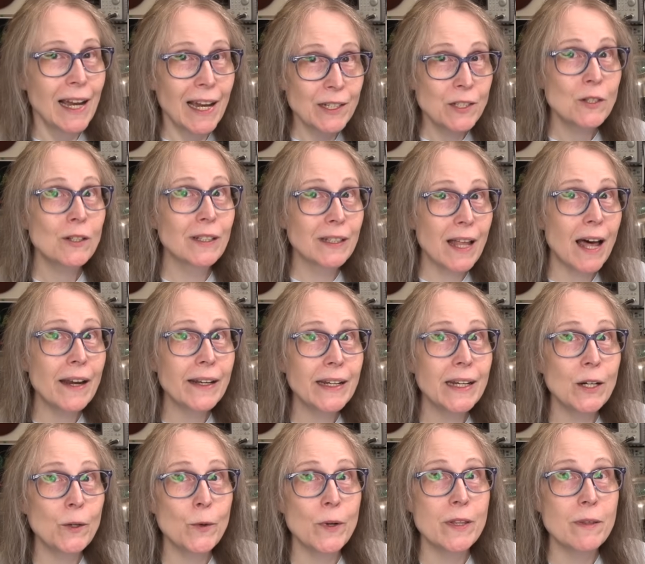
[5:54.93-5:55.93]
I took a lot of
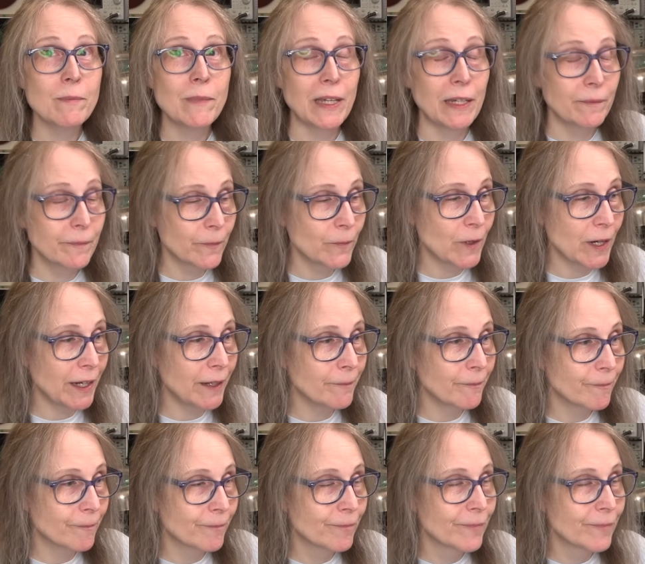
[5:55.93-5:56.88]
gear with me, right?